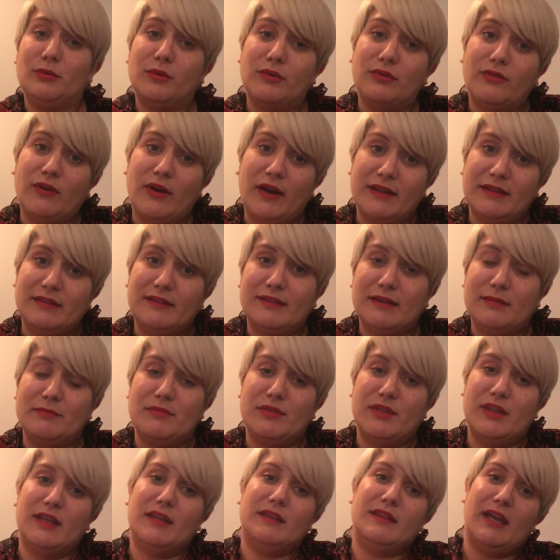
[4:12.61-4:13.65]
will find
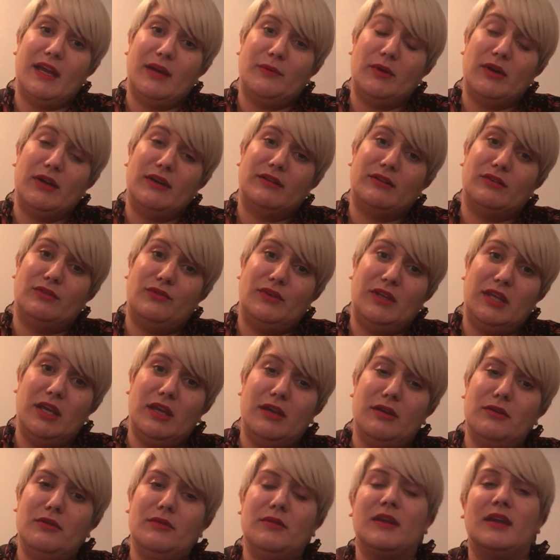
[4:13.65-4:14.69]
something that works for
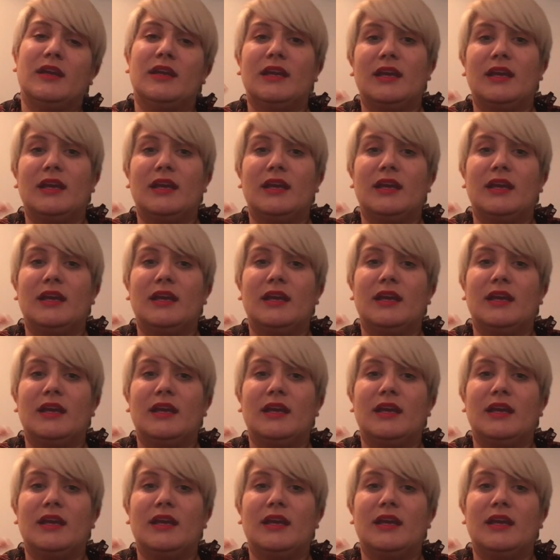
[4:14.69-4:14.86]
you.